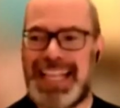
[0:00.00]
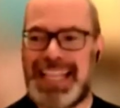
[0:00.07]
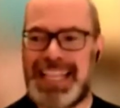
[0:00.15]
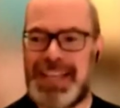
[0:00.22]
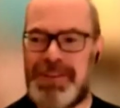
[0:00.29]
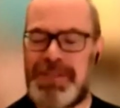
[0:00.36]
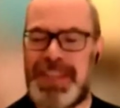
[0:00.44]

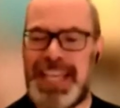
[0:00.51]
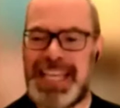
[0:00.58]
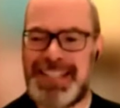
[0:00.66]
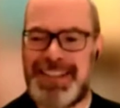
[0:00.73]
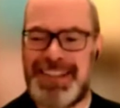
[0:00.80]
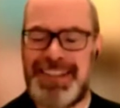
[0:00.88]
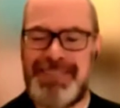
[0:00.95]
know,
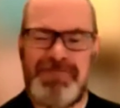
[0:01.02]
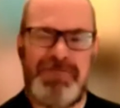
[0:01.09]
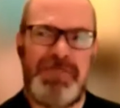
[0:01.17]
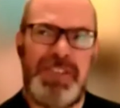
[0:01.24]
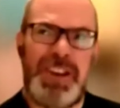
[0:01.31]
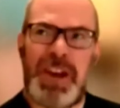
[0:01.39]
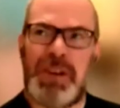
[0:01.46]
there's
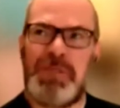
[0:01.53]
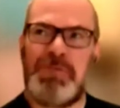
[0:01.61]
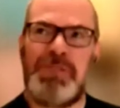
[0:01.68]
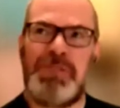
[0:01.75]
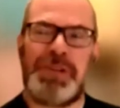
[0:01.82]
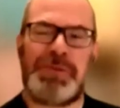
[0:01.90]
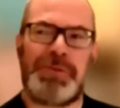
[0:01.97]
no
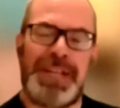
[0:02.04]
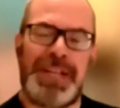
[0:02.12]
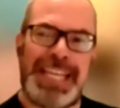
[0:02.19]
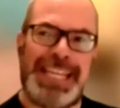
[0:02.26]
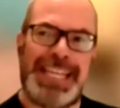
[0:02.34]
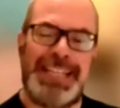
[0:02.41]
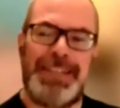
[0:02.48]
real
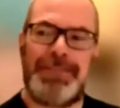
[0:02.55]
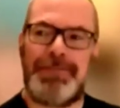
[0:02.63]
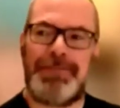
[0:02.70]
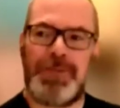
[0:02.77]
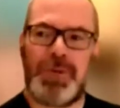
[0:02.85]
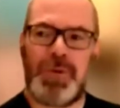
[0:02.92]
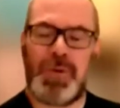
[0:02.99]
need
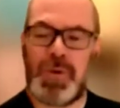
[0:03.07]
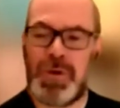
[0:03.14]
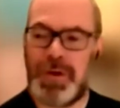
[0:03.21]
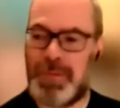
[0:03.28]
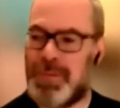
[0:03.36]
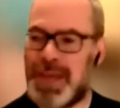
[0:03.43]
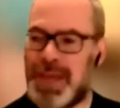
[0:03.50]
for
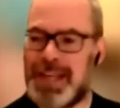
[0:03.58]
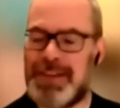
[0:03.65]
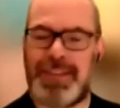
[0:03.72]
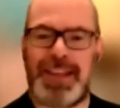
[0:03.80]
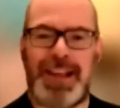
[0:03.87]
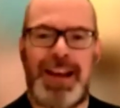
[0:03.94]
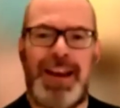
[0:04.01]
many of
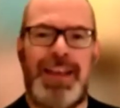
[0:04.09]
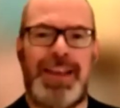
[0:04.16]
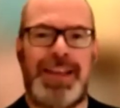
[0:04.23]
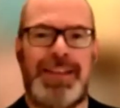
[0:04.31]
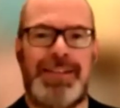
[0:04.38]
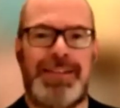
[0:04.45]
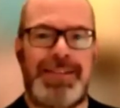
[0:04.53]
the
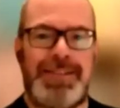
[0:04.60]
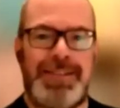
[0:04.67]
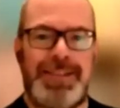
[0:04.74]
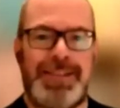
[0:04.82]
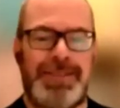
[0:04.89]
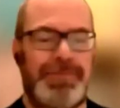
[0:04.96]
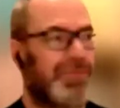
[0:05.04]
clients
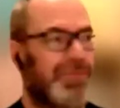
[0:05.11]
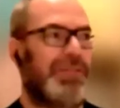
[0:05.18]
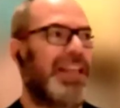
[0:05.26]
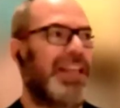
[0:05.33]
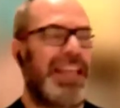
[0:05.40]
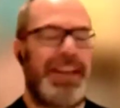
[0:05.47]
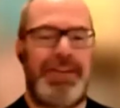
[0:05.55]
to,
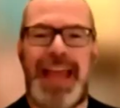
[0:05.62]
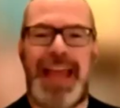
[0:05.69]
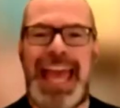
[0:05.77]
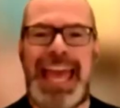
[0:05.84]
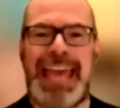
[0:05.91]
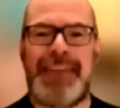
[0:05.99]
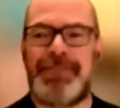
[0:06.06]
you know,
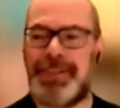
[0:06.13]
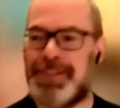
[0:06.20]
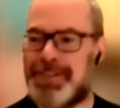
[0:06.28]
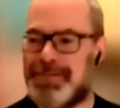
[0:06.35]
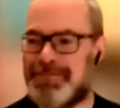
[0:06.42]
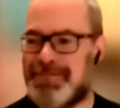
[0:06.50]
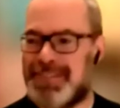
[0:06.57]

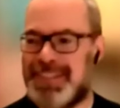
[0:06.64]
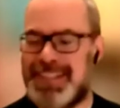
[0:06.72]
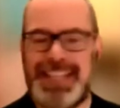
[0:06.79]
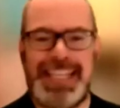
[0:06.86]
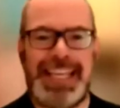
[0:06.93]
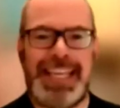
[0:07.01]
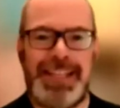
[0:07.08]
ever
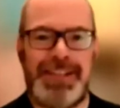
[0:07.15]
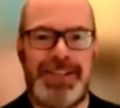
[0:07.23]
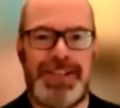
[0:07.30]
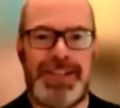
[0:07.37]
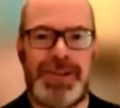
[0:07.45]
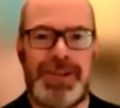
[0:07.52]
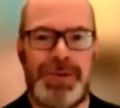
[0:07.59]
dig
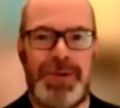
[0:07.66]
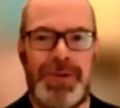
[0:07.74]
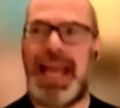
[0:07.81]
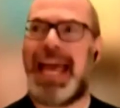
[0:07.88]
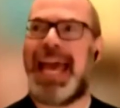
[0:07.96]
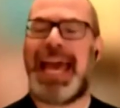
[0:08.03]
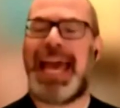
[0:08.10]
into
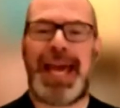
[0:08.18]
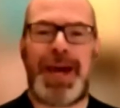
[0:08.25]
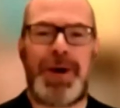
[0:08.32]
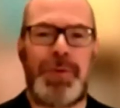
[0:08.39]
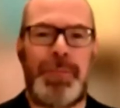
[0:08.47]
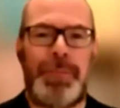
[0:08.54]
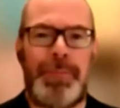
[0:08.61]

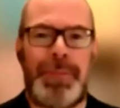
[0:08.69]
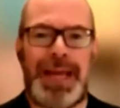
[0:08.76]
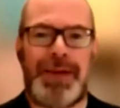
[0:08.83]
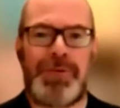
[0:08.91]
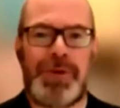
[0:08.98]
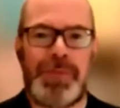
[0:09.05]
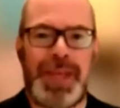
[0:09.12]
how
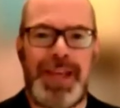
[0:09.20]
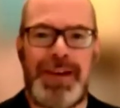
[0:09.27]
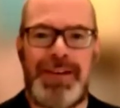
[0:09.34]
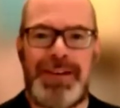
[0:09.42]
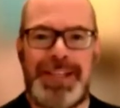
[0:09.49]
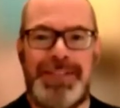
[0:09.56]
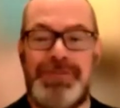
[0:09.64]
Power
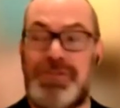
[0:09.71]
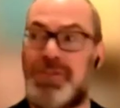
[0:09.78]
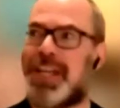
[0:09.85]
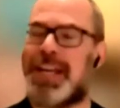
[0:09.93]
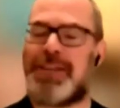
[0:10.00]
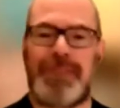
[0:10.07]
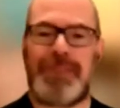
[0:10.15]
BI
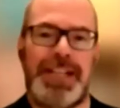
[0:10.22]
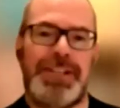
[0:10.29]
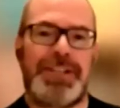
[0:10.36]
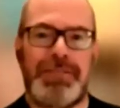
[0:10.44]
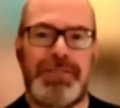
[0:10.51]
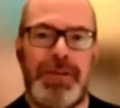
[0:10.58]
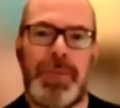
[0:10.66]
generates
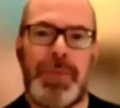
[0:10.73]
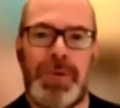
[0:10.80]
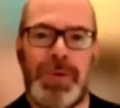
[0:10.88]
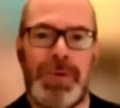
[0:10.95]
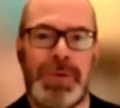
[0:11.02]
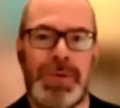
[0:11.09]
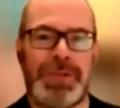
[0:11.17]
the
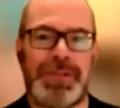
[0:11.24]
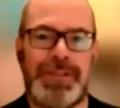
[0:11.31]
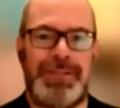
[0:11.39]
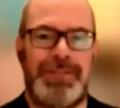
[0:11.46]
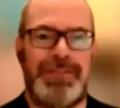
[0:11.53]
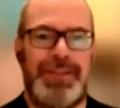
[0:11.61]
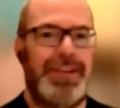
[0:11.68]
reports
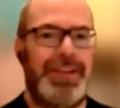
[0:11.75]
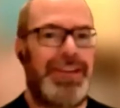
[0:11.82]
and,